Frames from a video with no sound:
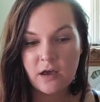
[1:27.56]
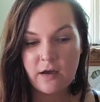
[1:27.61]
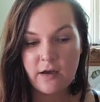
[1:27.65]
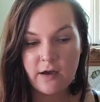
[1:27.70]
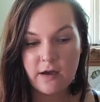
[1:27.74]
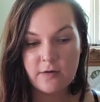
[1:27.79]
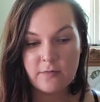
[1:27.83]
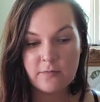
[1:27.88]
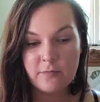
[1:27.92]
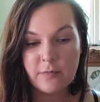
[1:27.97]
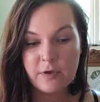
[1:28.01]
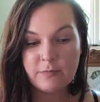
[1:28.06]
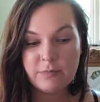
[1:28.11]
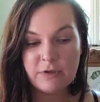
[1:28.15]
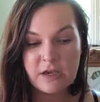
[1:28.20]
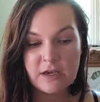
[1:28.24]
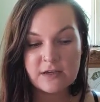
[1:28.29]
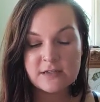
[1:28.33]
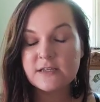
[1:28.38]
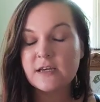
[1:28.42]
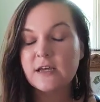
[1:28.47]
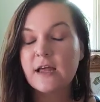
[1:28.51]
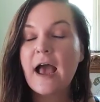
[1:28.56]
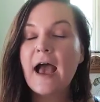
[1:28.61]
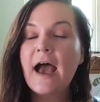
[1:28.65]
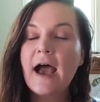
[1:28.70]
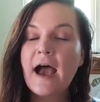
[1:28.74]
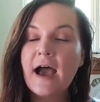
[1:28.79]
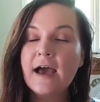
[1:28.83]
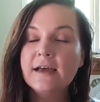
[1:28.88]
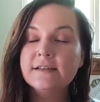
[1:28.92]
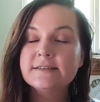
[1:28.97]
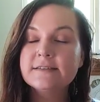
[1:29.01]
um, because it
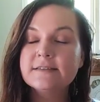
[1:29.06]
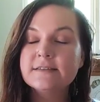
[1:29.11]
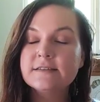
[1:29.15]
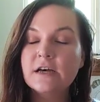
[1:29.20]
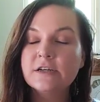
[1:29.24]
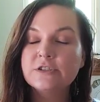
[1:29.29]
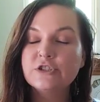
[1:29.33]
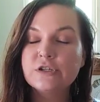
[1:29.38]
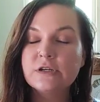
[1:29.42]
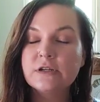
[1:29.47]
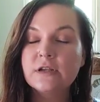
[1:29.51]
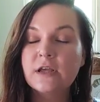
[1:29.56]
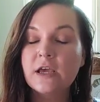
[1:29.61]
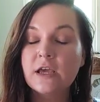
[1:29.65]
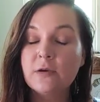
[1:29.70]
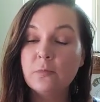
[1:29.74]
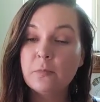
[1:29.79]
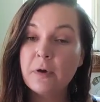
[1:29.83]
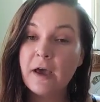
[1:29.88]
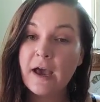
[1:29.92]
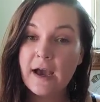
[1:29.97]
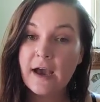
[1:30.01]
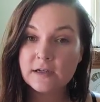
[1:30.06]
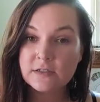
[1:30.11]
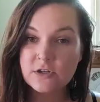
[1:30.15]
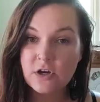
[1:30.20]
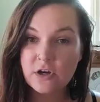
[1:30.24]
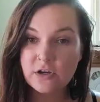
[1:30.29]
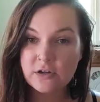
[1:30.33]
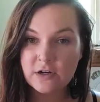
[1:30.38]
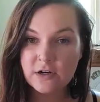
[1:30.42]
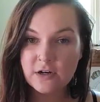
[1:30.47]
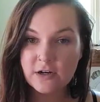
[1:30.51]
had such an impact
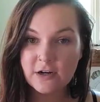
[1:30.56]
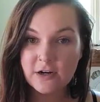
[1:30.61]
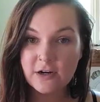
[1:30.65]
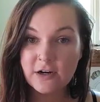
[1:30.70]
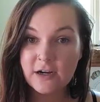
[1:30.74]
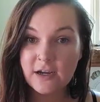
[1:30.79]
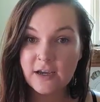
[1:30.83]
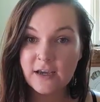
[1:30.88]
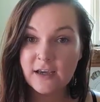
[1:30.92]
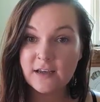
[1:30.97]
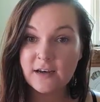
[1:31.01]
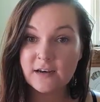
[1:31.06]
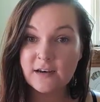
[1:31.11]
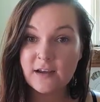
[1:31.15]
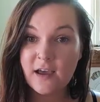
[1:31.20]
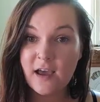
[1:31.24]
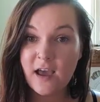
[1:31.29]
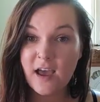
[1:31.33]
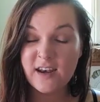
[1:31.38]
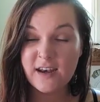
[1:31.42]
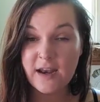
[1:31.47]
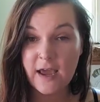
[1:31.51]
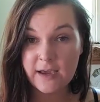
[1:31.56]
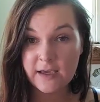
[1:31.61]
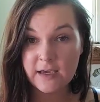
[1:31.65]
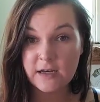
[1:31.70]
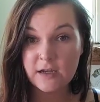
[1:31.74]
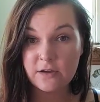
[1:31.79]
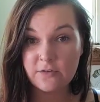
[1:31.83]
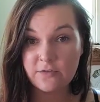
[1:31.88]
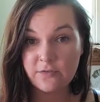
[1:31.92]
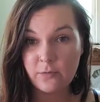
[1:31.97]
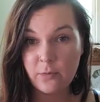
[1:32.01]
on her in a
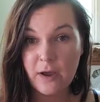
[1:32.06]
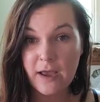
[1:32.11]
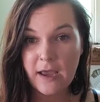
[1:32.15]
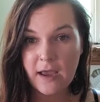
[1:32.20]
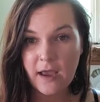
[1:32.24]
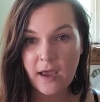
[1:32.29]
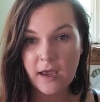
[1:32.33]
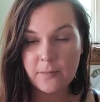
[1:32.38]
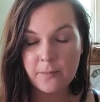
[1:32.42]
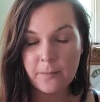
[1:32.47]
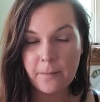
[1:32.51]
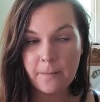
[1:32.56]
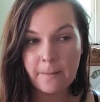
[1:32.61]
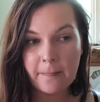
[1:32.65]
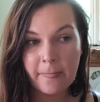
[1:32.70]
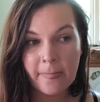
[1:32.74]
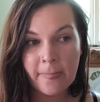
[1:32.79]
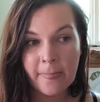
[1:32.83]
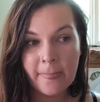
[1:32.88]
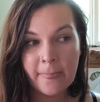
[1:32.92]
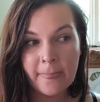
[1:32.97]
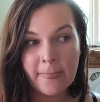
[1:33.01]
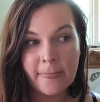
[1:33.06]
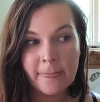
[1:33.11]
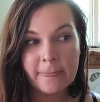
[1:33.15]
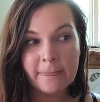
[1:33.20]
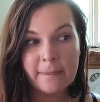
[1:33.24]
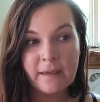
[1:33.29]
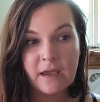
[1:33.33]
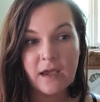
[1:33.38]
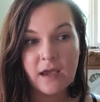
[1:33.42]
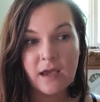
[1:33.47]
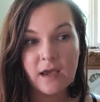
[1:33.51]
negative way.
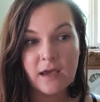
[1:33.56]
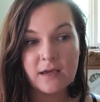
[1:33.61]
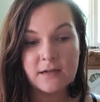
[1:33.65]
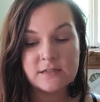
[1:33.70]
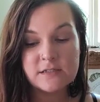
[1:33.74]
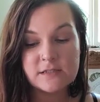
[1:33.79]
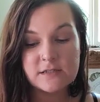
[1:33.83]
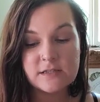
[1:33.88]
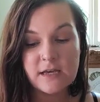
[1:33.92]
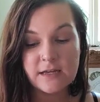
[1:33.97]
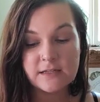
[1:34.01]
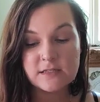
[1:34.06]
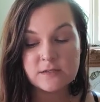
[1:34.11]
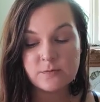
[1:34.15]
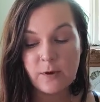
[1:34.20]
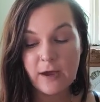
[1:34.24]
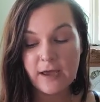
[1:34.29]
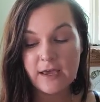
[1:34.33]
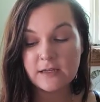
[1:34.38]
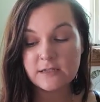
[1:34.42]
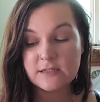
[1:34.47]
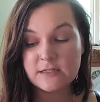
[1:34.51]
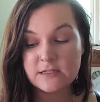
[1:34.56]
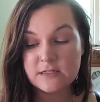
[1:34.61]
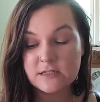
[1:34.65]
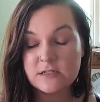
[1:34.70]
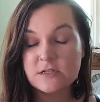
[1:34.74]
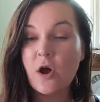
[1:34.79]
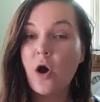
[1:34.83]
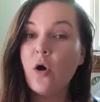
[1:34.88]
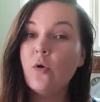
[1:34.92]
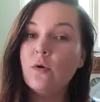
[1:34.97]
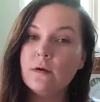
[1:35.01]
And that's why it's
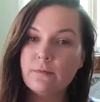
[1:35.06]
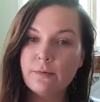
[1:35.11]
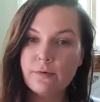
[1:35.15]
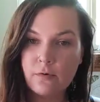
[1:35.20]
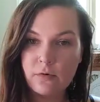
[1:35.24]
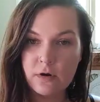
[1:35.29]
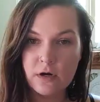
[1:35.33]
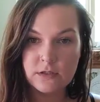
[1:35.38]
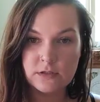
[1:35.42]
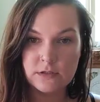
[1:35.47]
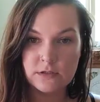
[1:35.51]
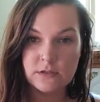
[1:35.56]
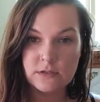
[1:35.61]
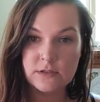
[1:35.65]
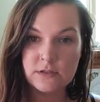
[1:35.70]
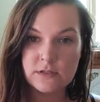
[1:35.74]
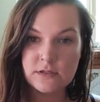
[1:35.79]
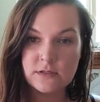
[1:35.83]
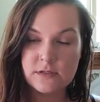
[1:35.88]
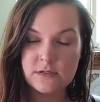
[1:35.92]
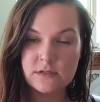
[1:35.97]
so important